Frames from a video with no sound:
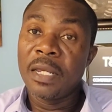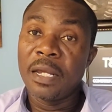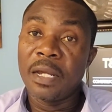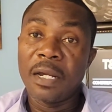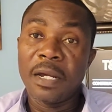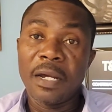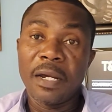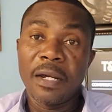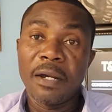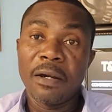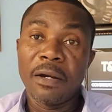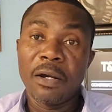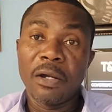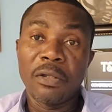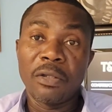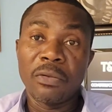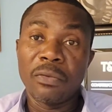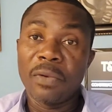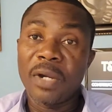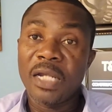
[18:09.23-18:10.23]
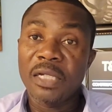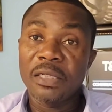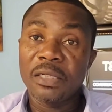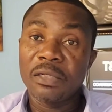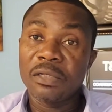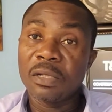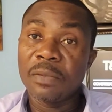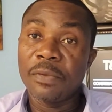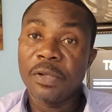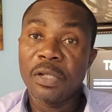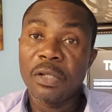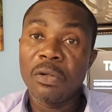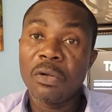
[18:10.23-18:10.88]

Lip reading: or you watching some of the